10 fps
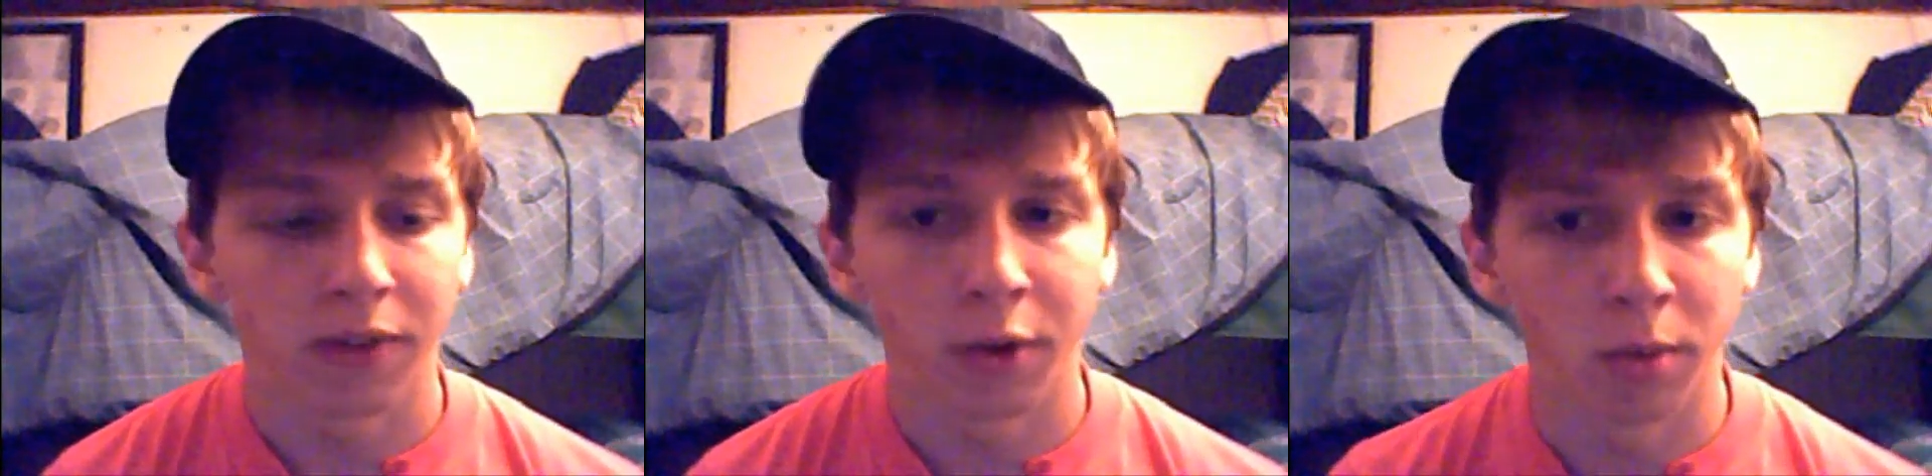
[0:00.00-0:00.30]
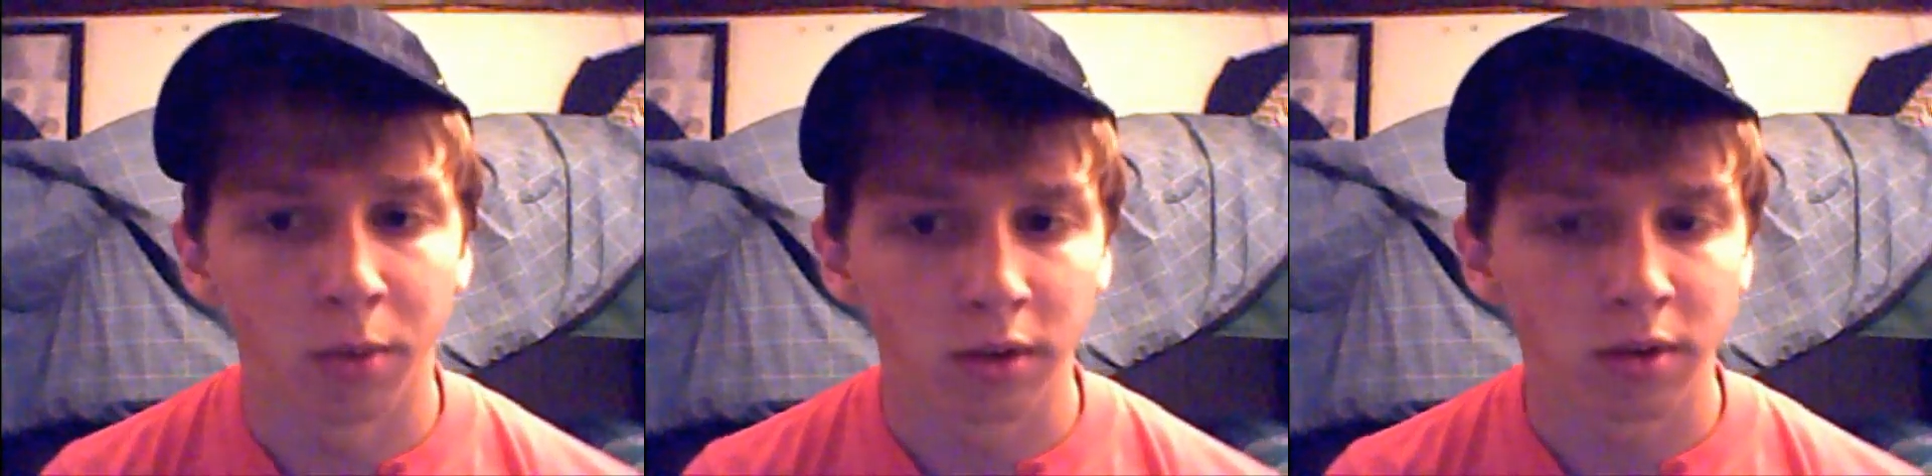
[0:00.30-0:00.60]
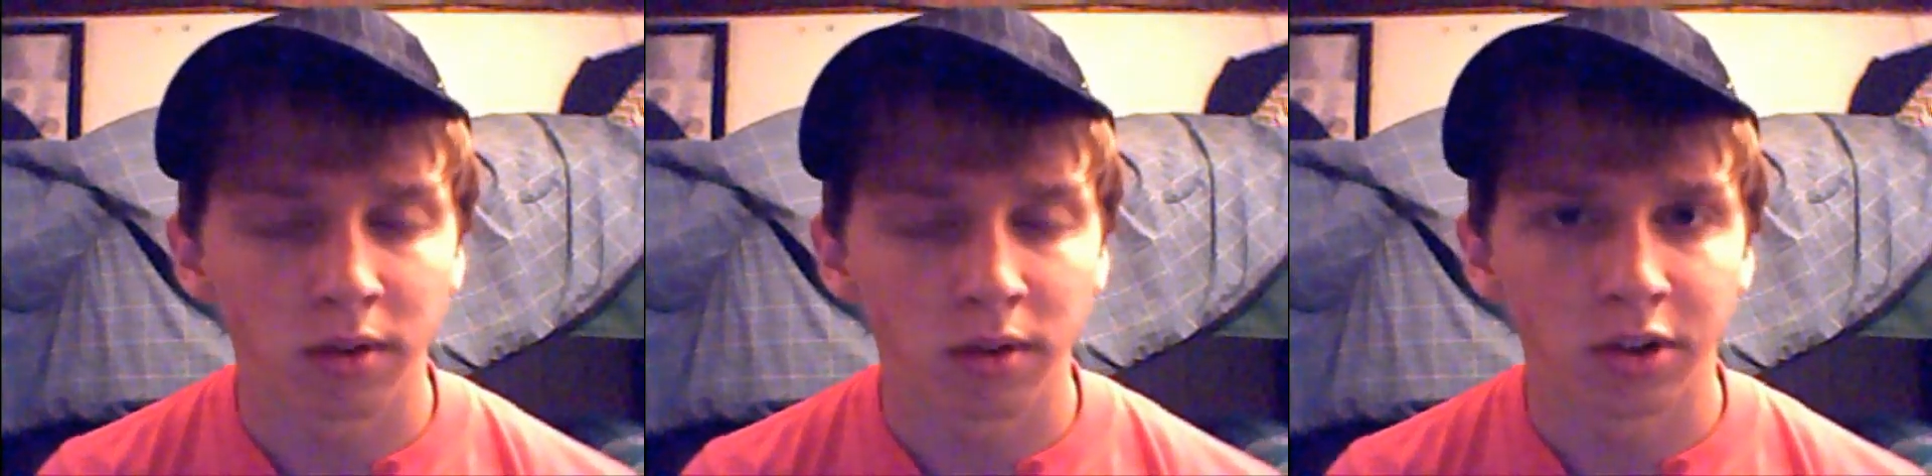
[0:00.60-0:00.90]
to do more
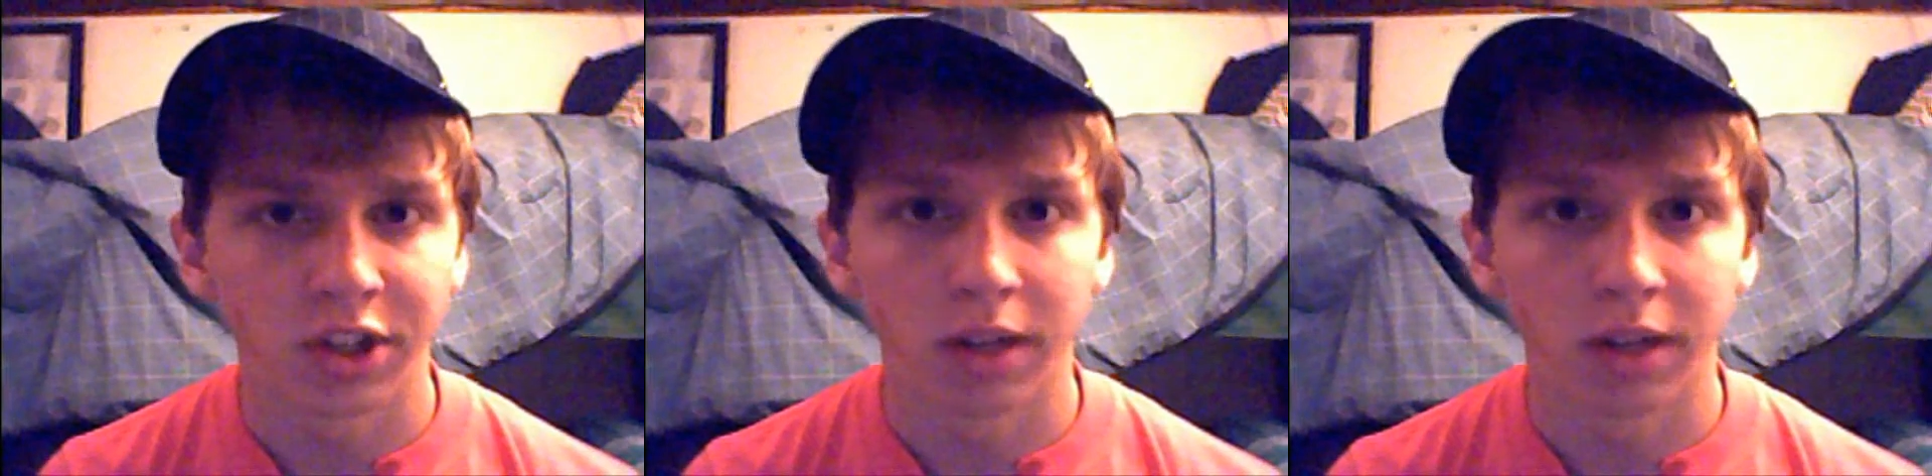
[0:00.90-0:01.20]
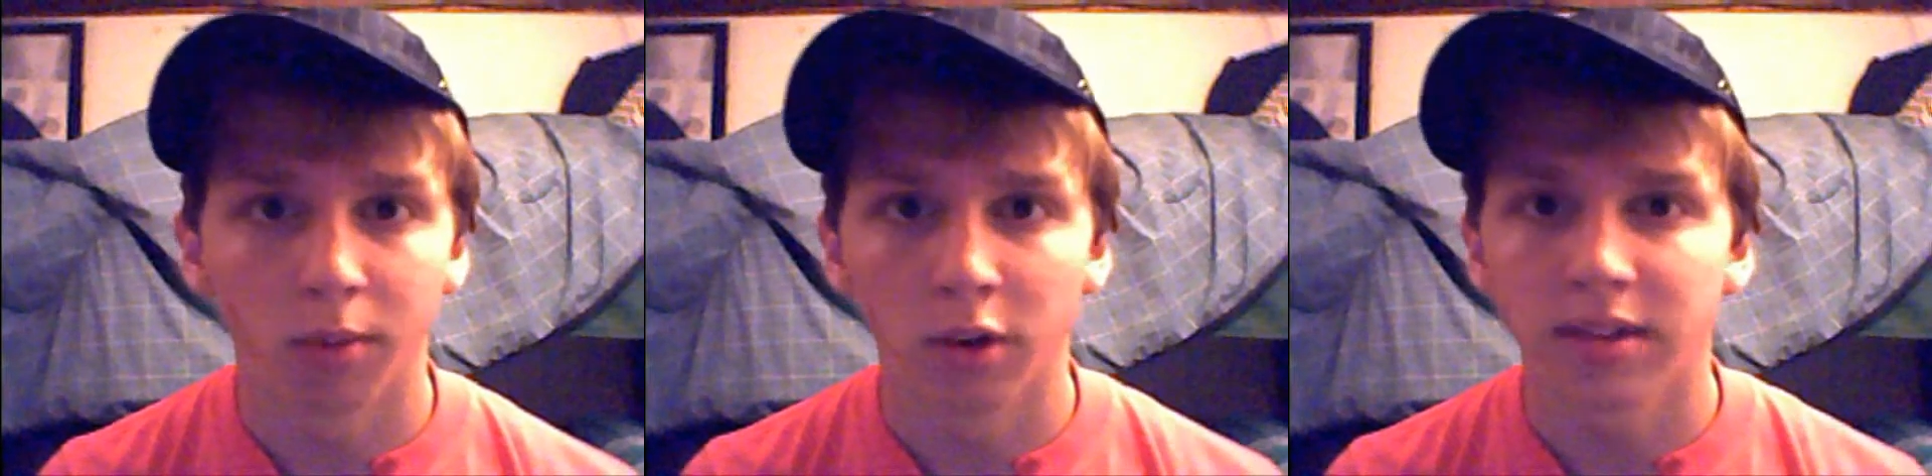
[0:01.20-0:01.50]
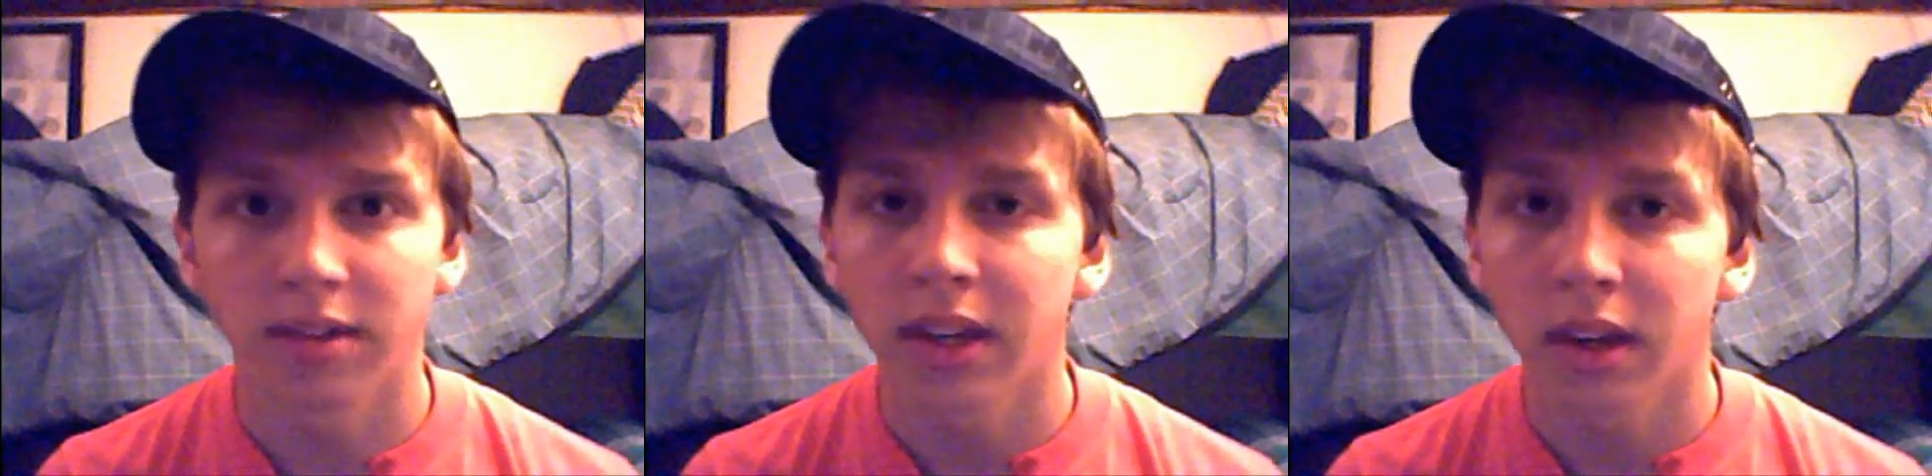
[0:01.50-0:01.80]
soul searching, more
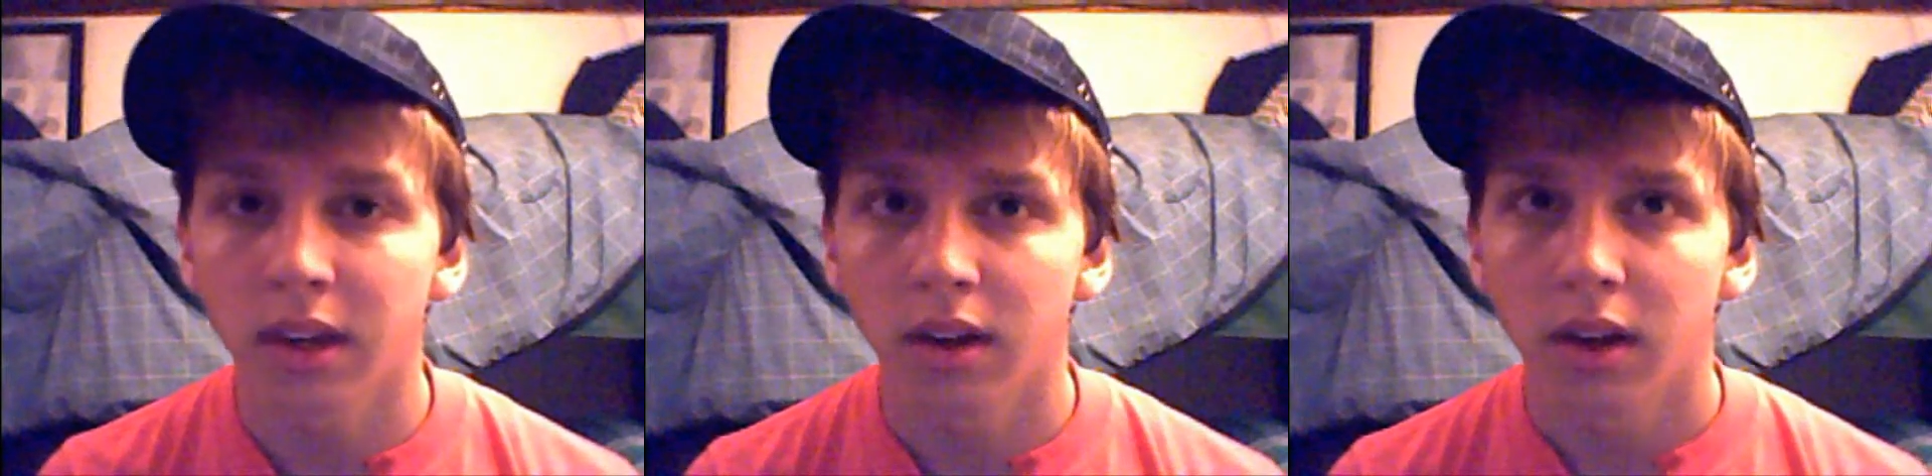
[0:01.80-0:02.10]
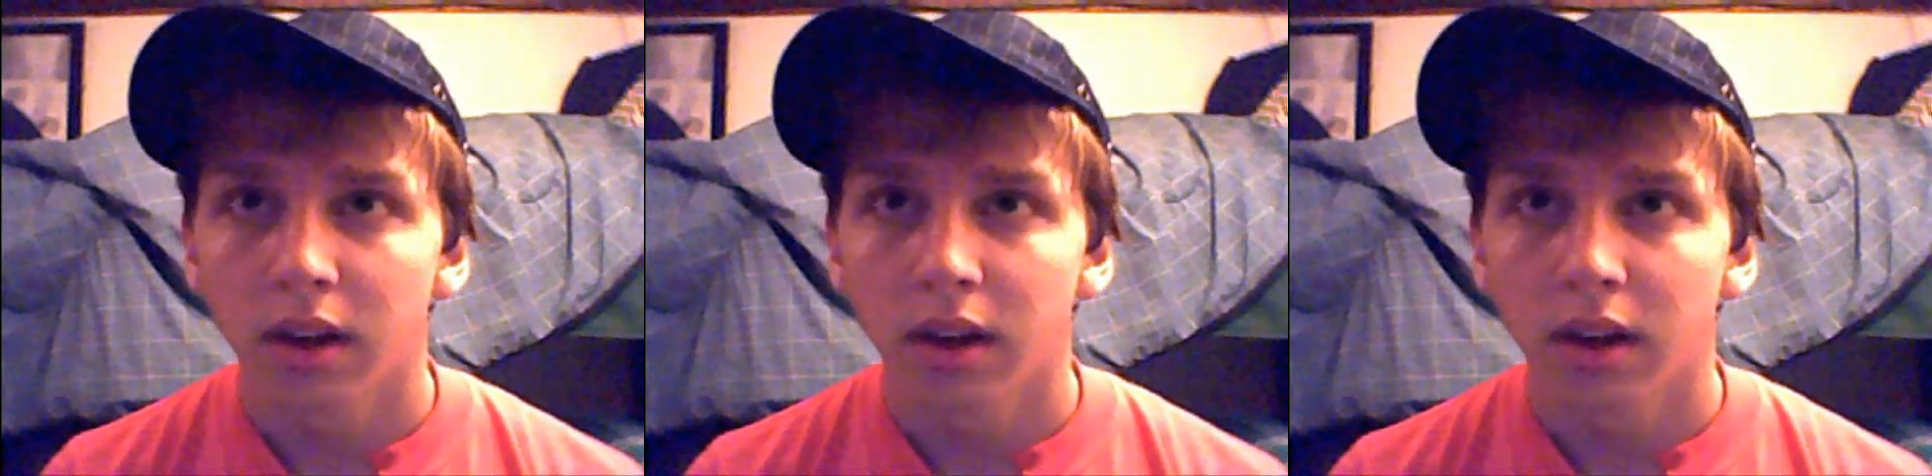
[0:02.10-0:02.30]
seeking,